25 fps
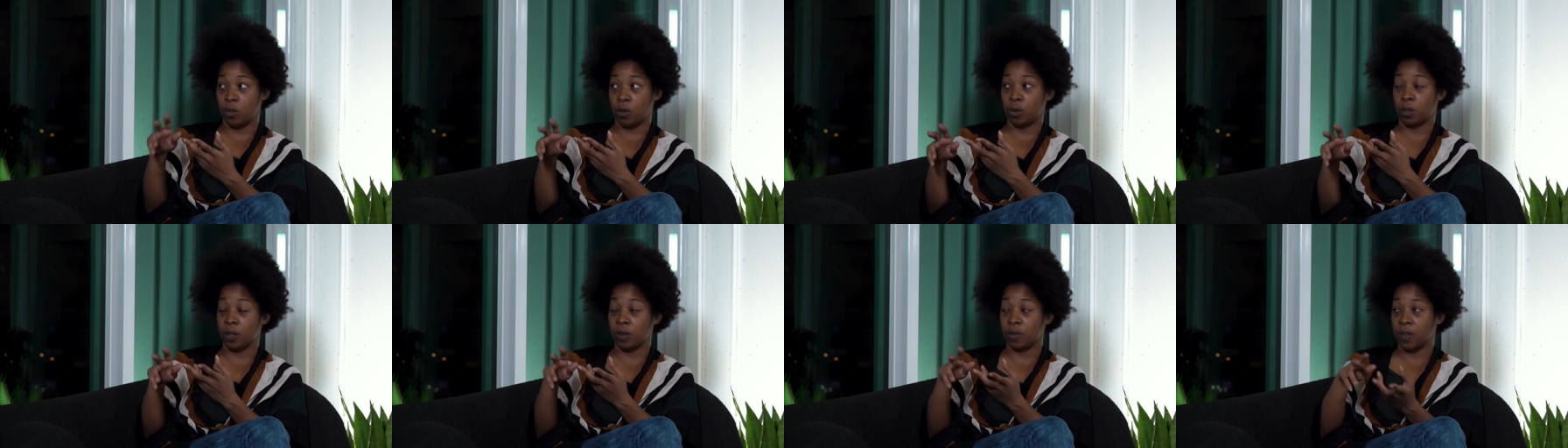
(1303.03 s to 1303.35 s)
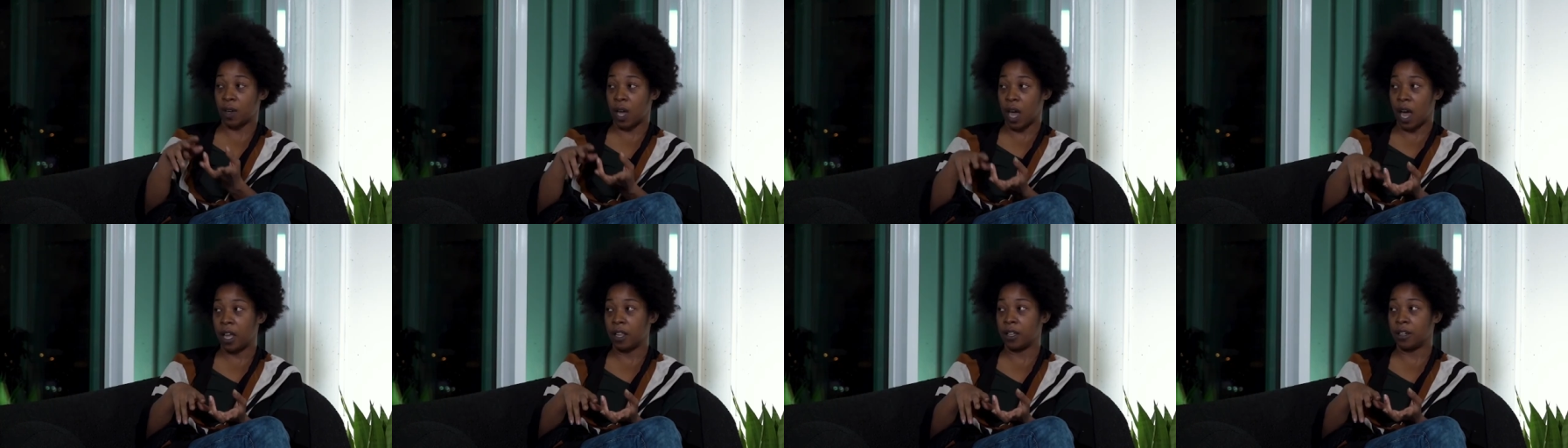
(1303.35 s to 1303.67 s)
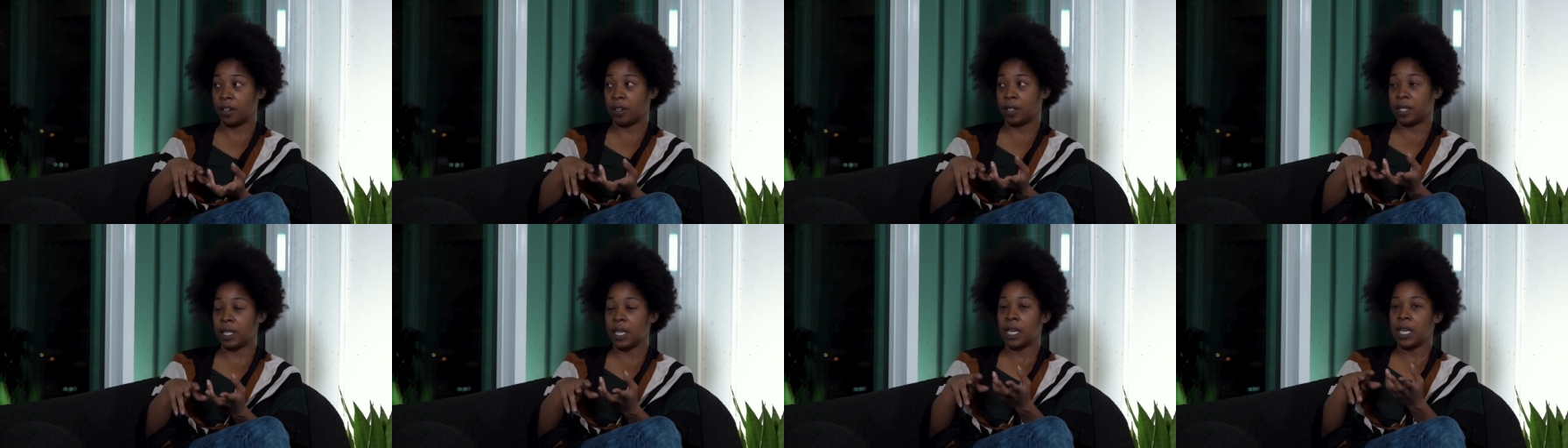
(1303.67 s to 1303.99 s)
use of
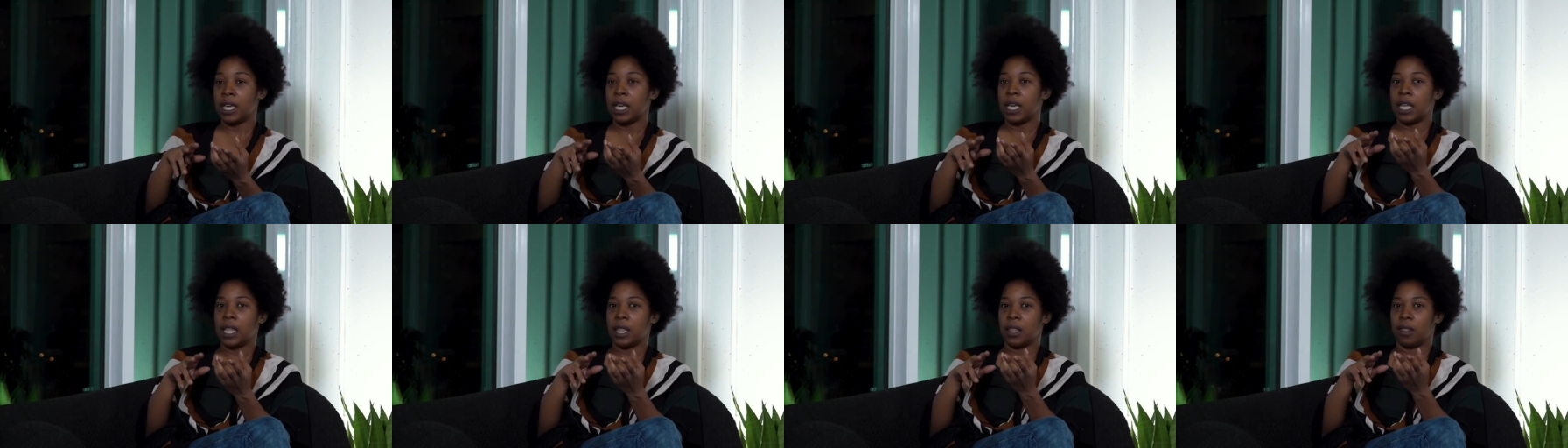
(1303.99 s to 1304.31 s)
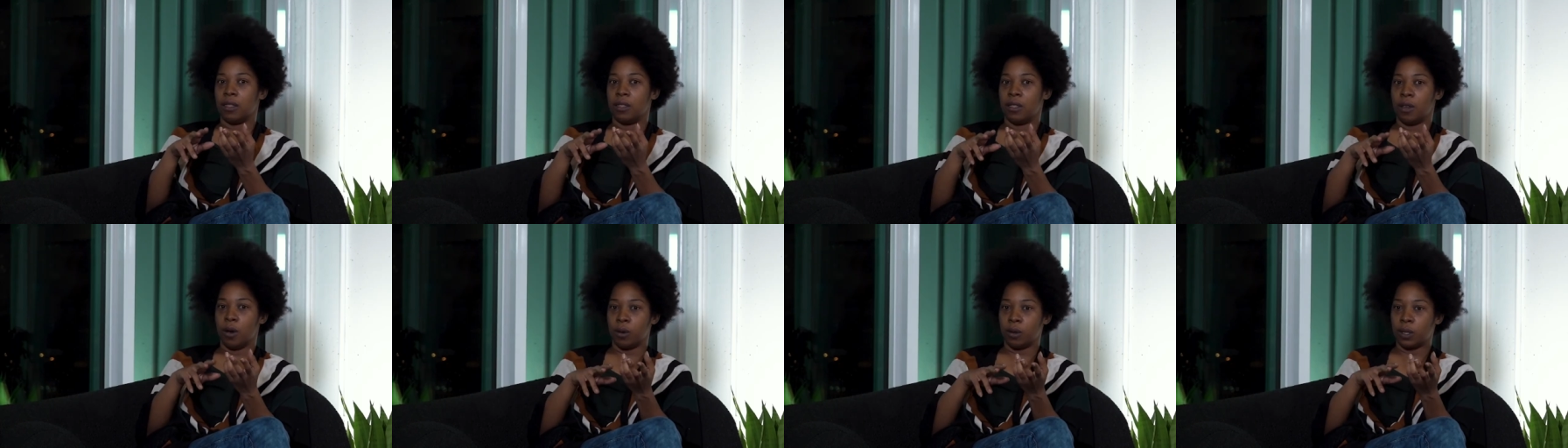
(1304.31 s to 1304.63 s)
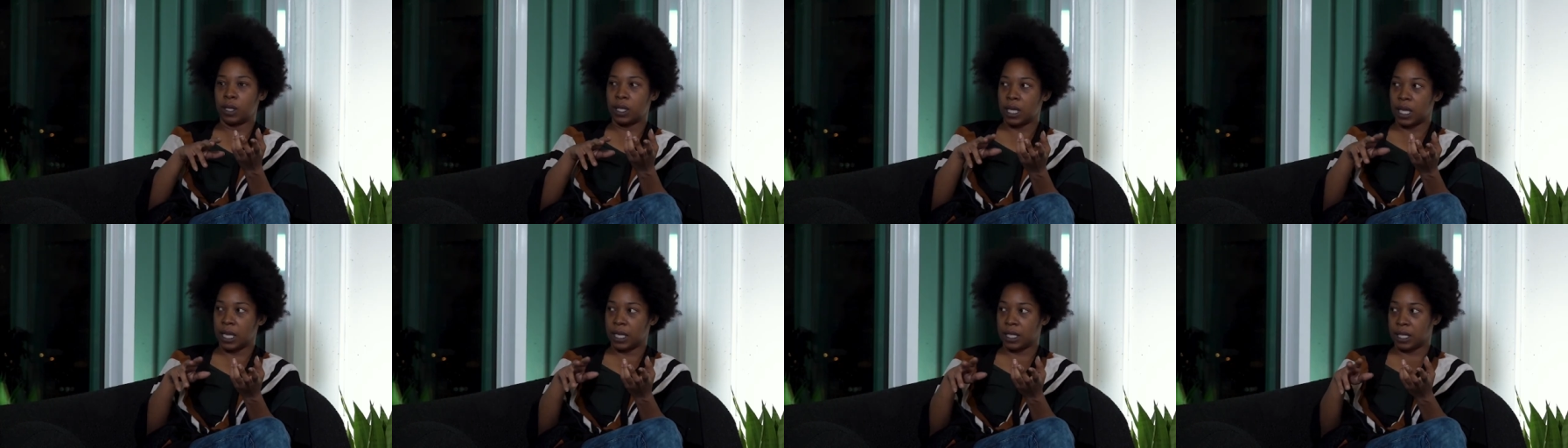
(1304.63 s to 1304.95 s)
colors, mm -hmm. those
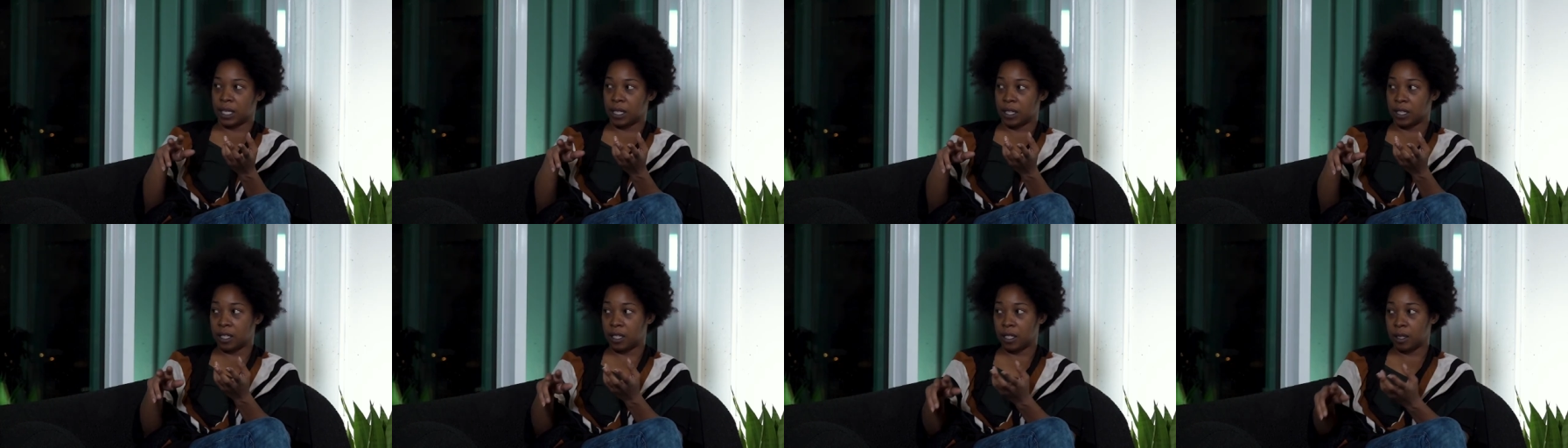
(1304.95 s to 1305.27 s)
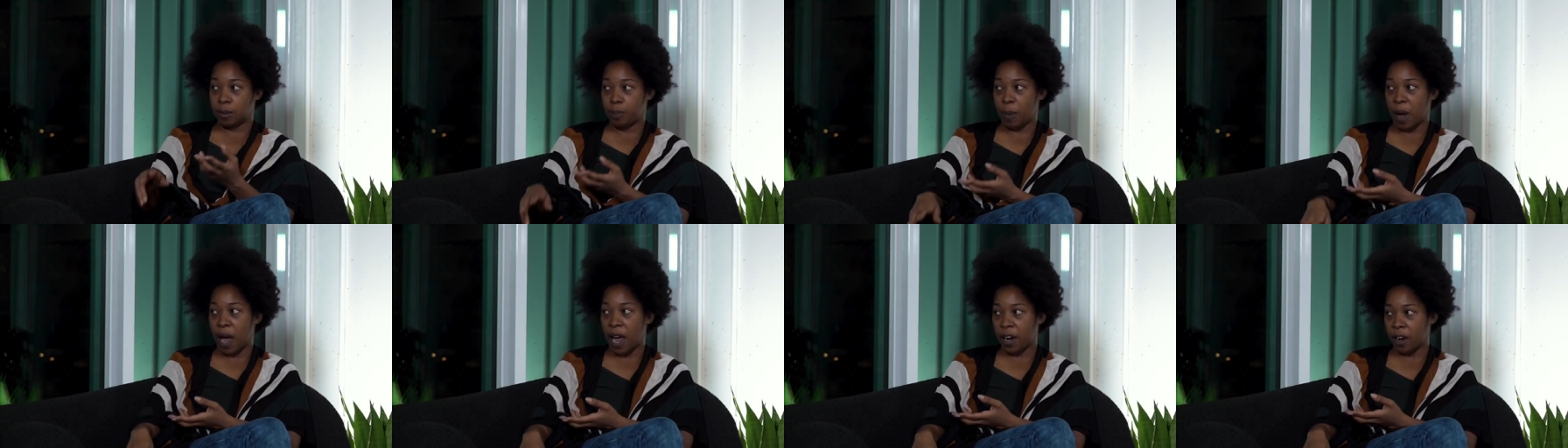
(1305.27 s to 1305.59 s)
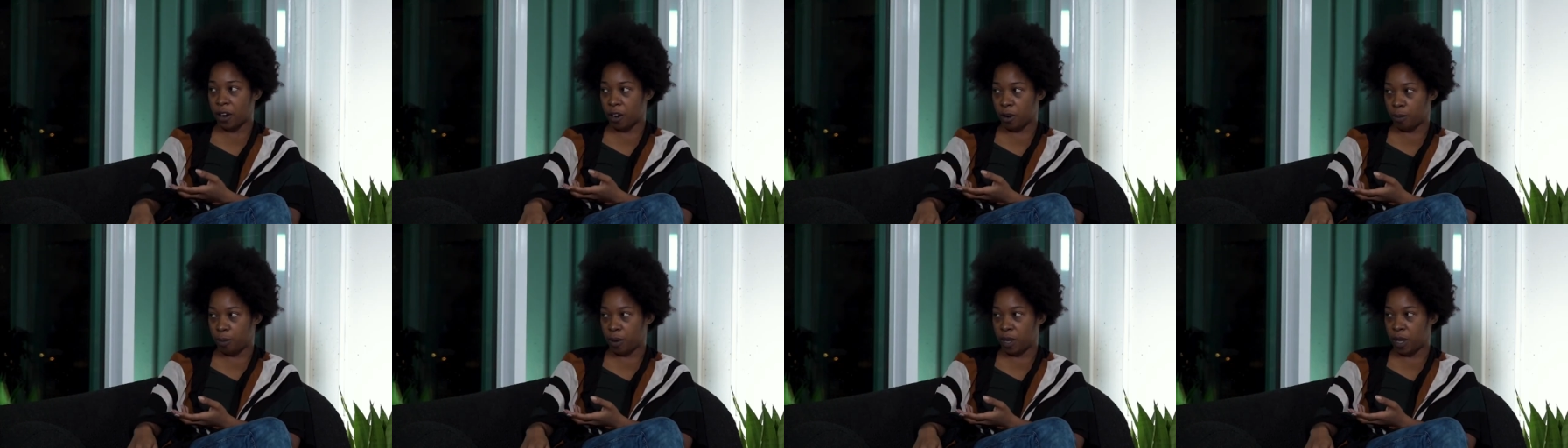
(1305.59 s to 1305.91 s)
things
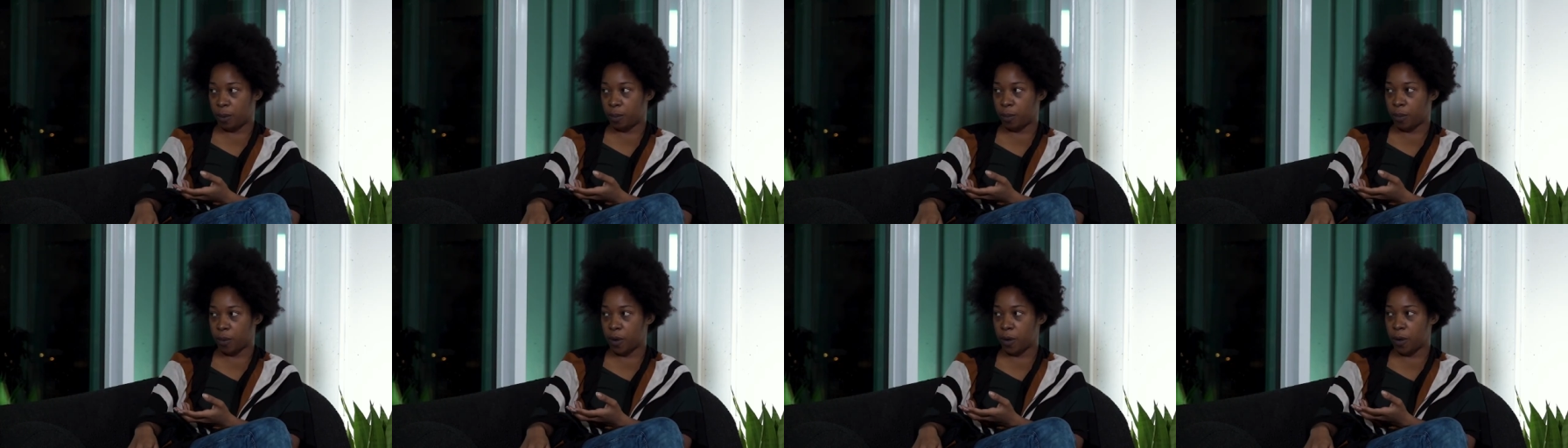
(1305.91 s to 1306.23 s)
inspire people. And